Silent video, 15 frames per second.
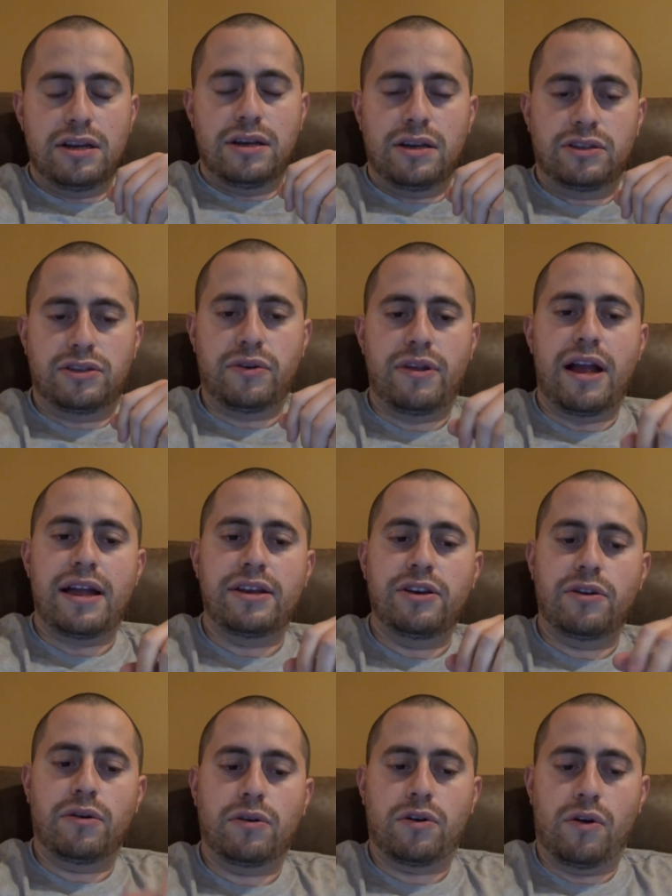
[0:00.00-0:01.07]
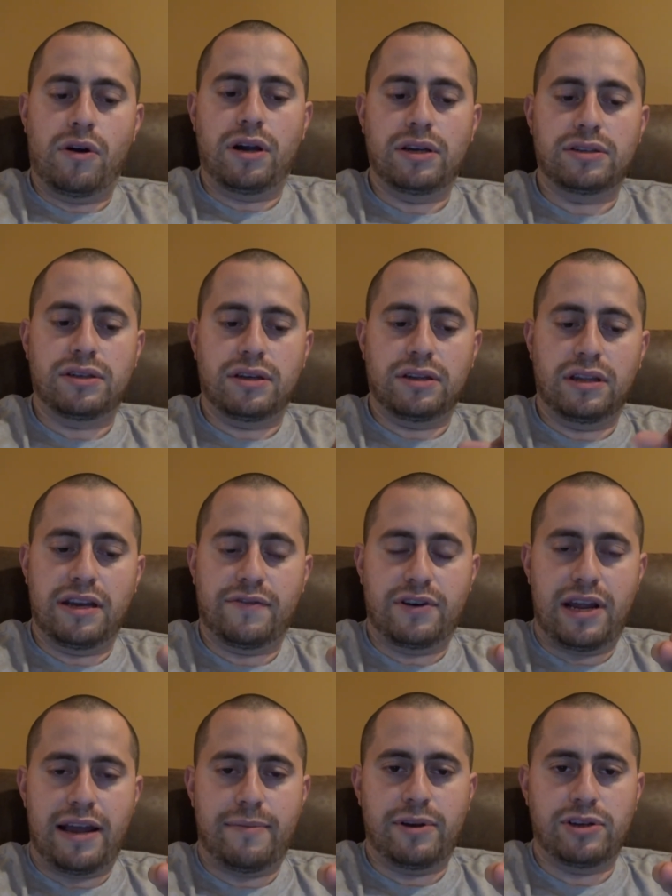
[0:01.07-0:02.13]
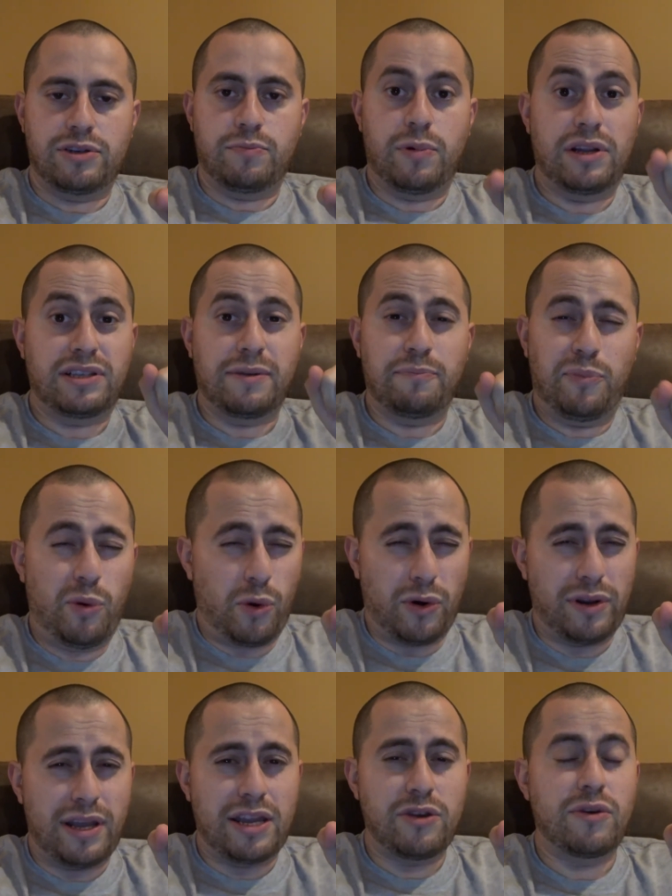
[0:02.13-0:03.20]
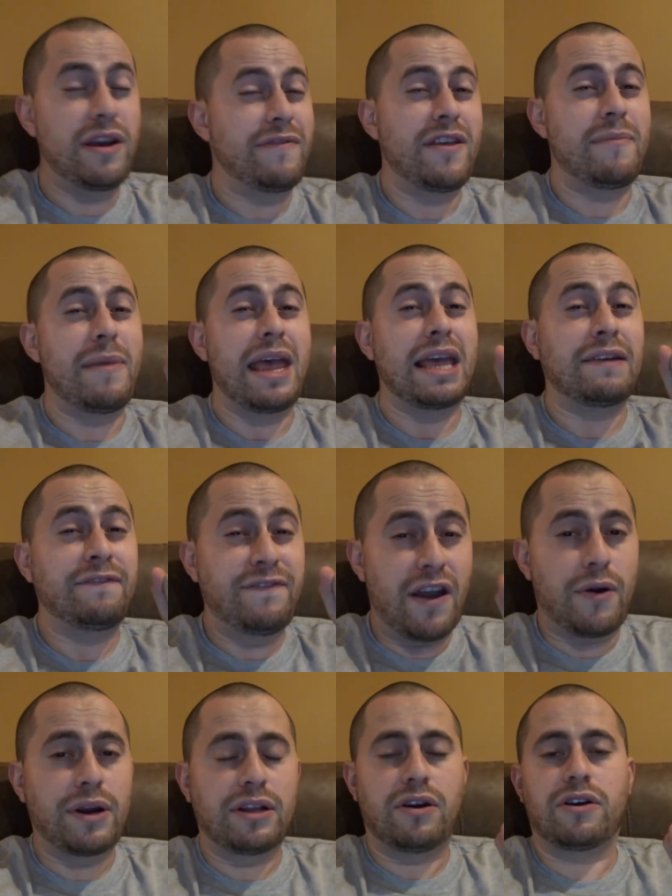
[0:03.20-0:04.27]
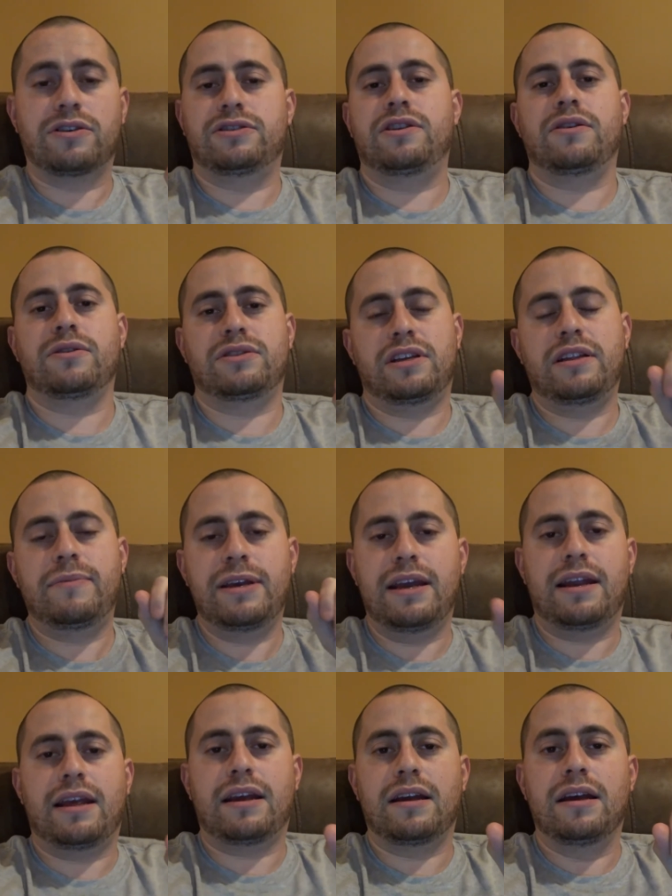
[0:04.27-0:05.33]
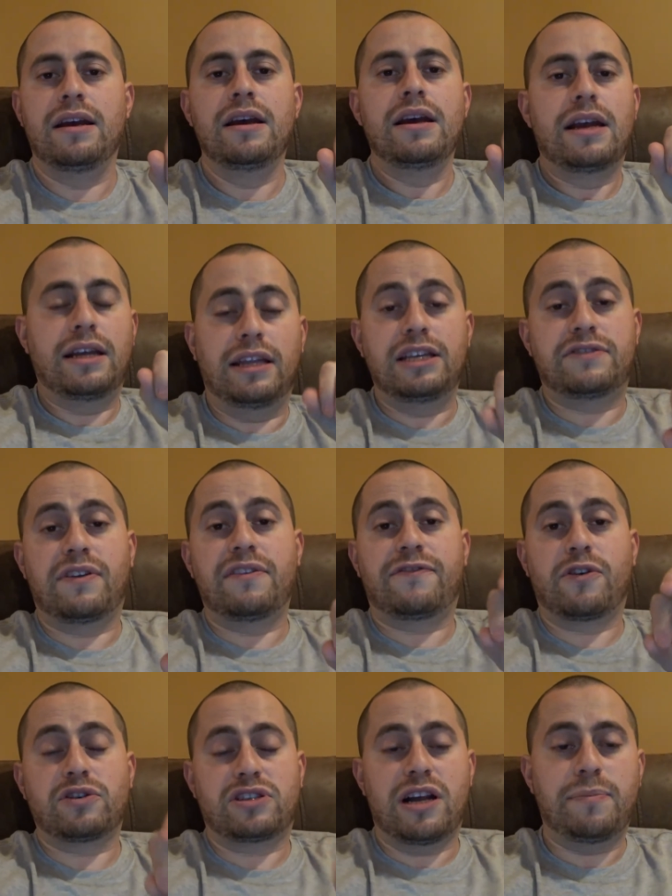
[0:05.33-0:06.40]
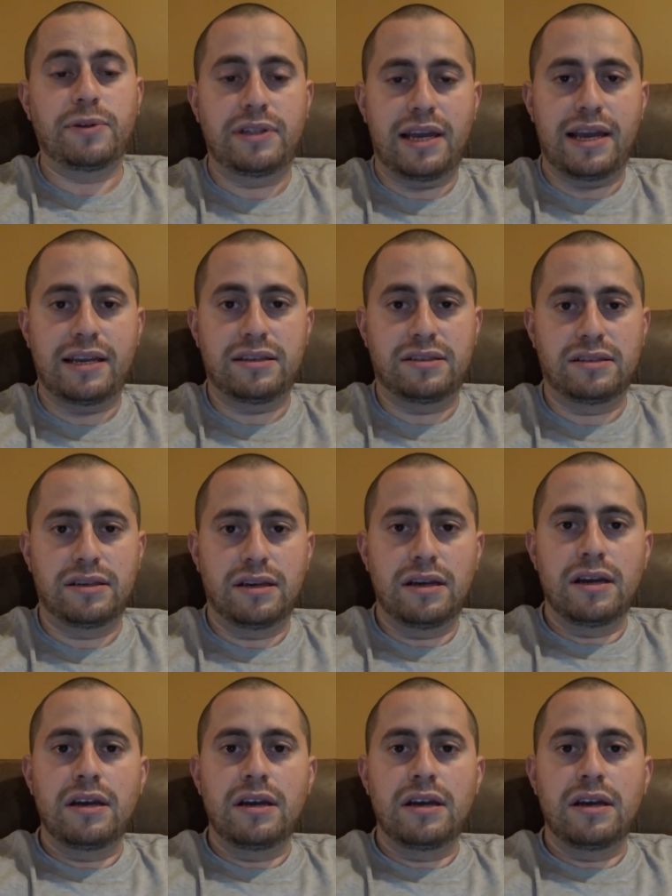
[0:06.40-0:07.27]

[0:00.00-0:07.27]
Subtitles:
so that you don't cause liver damage. But it's important that you give them a very large dose in the beginning, at least for the first couple days.